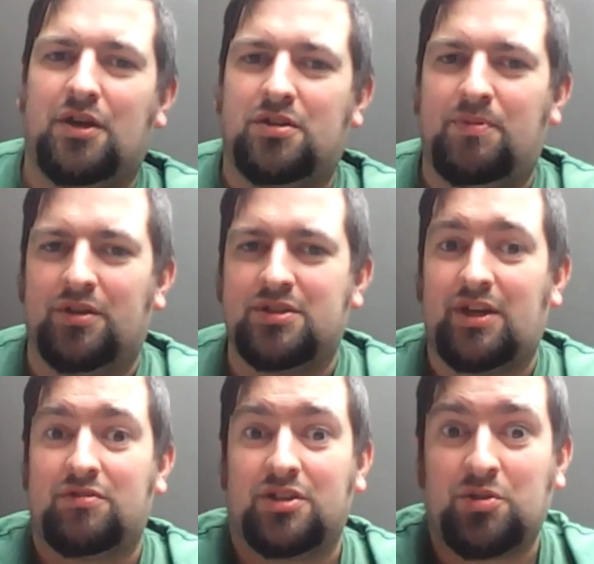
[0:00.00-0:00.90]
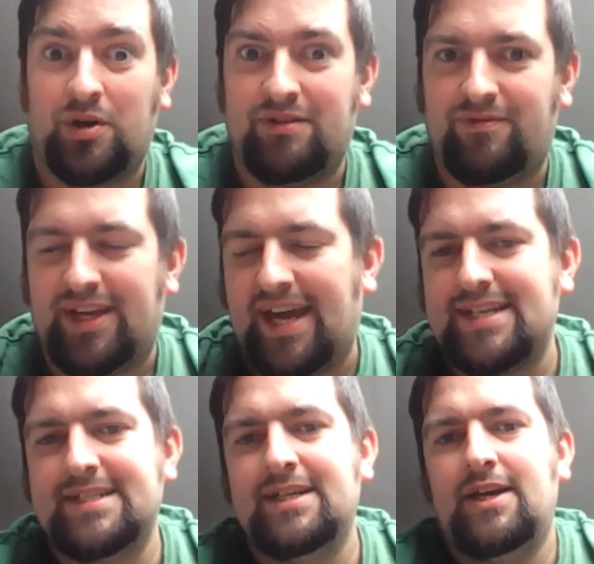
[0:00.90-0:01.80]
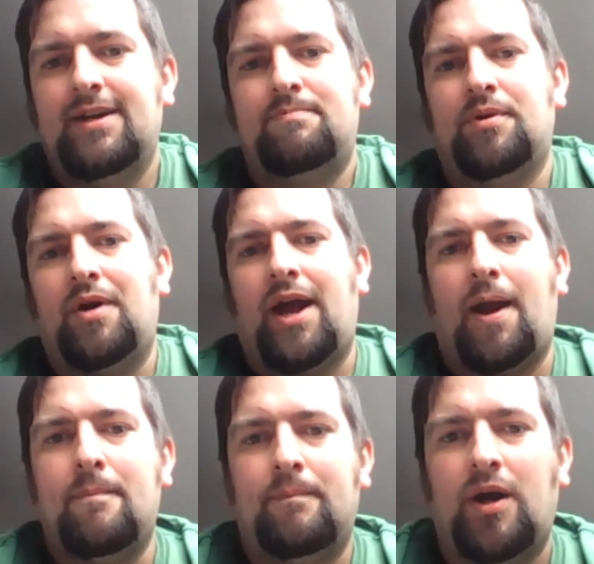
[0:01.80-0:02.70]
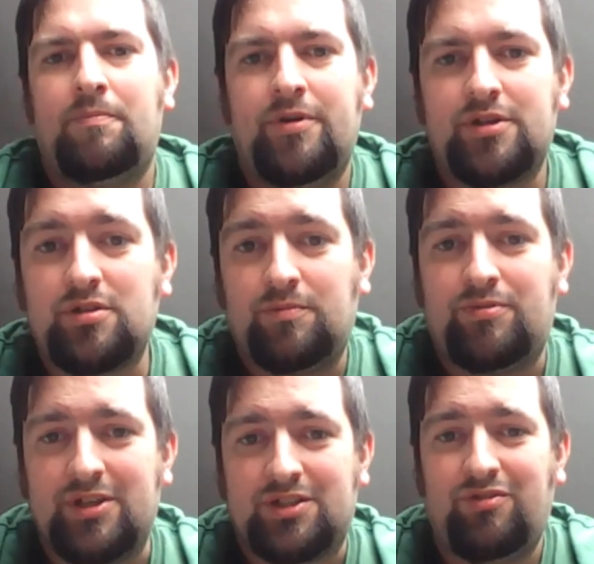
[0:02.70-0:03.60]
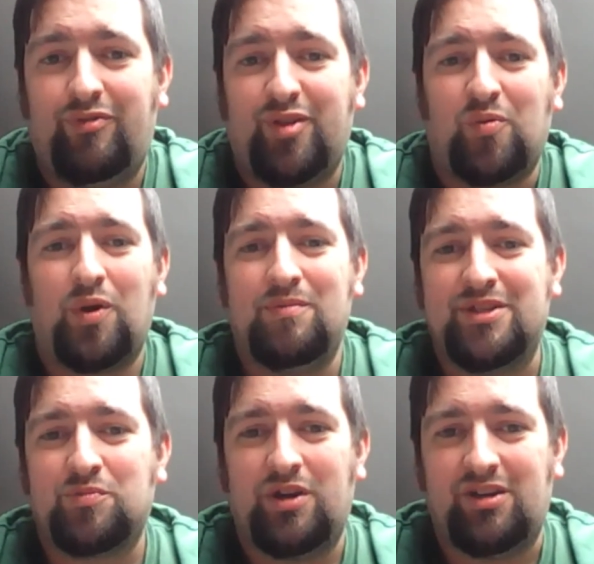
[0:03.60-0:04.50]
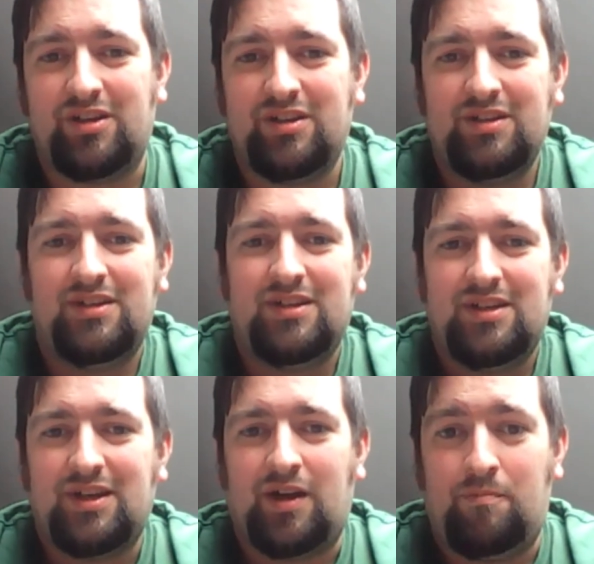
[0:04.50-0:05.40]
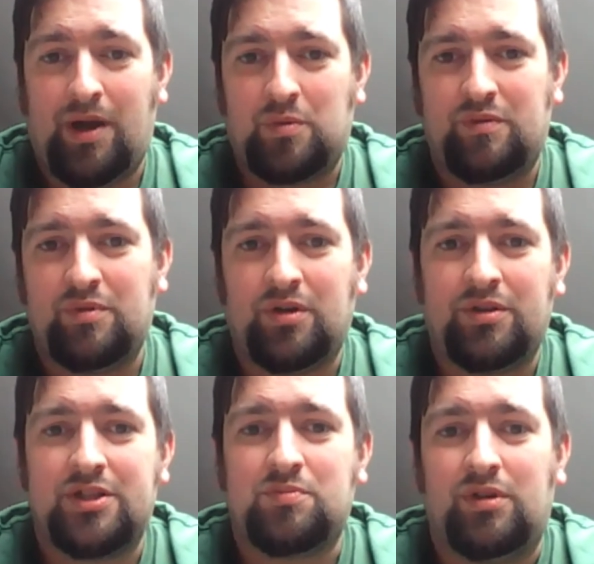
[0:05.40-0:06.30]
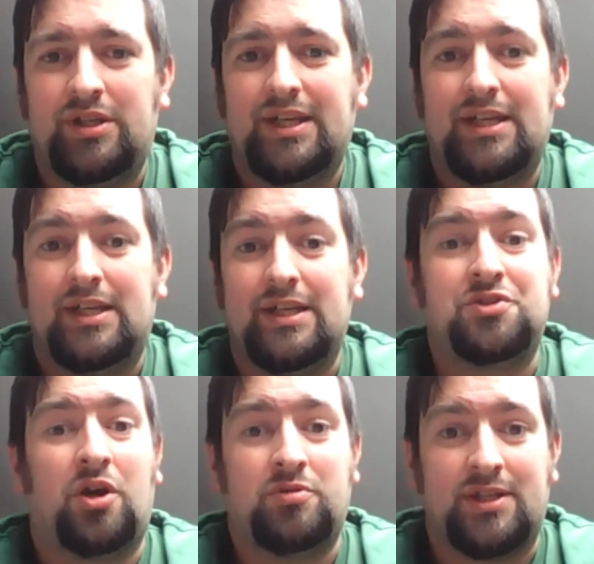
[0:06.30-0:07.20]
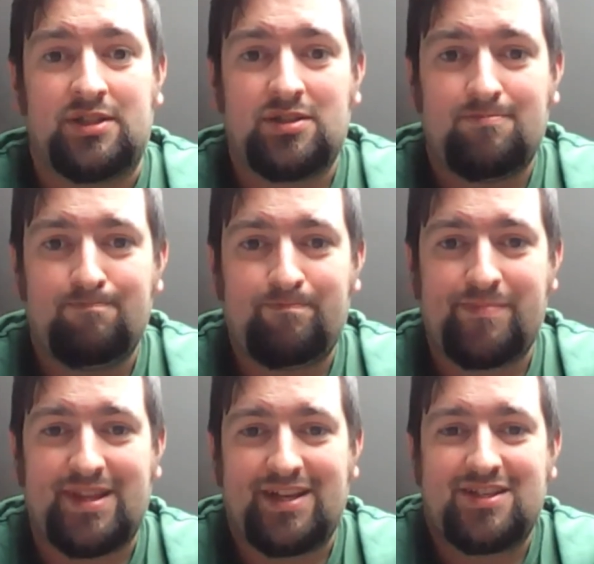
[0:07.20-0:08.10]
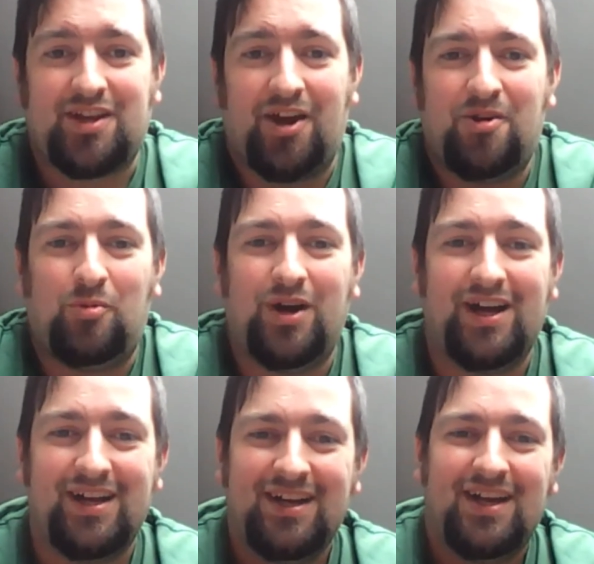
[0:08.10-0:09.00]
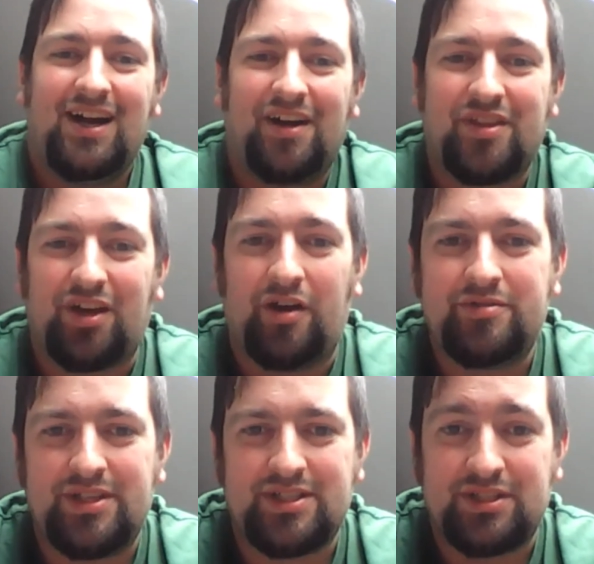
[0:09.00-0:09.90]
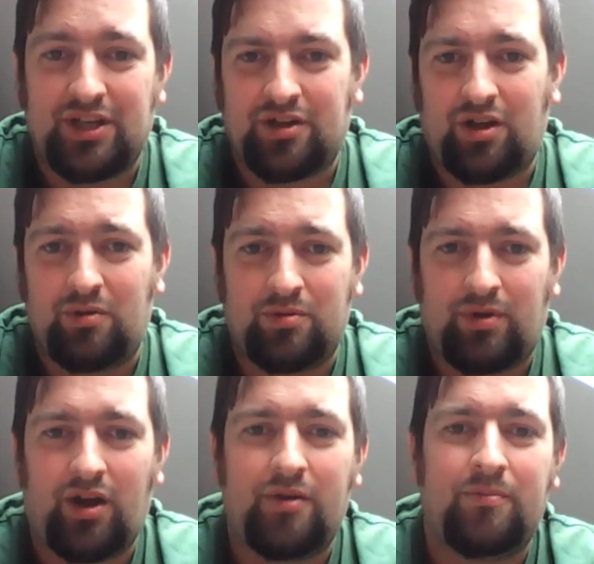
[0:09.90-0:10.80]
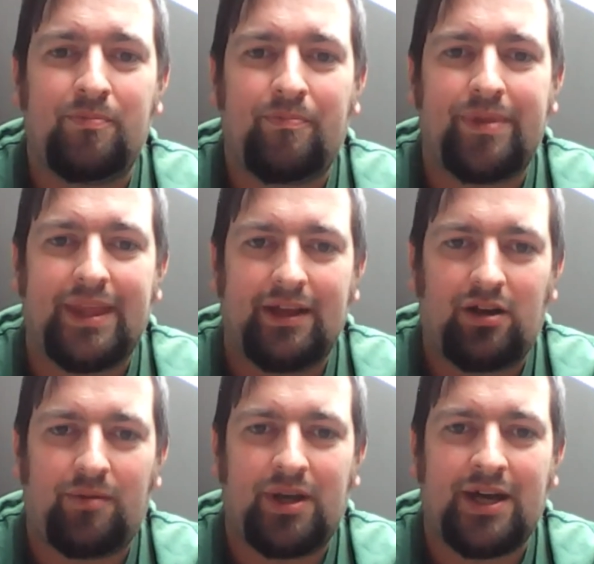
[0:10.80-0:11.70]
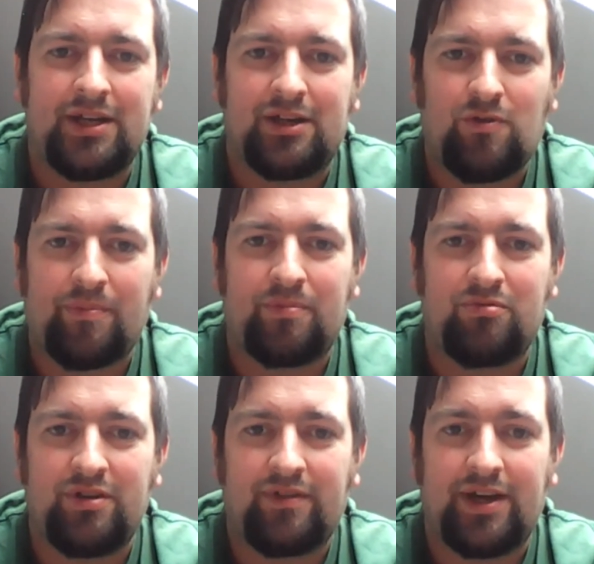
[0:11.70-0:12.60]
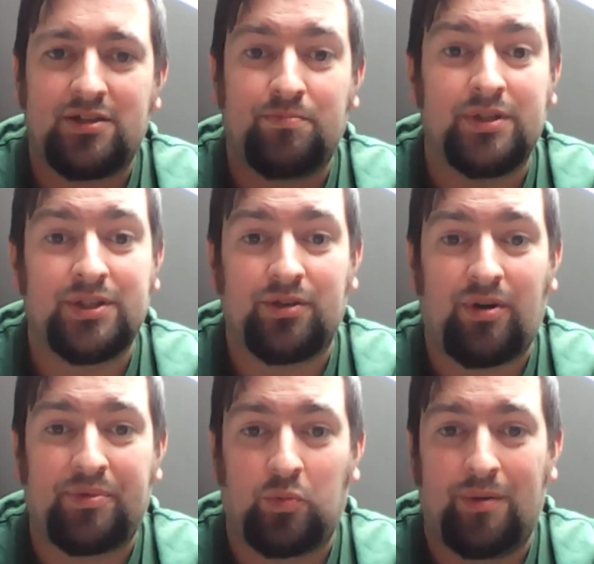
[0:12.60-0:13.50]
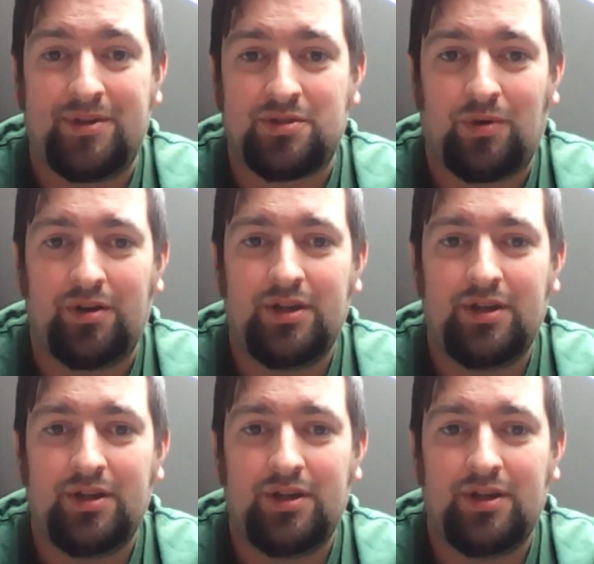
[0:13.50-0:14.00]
be on the safe side, so I didn't forget. But my personal prediction for the women's winner, and bear with me on this one, is Otis. So I think Otis is going to go up, climb the ladder, grab the briefcase, but he's going to grab the women's one.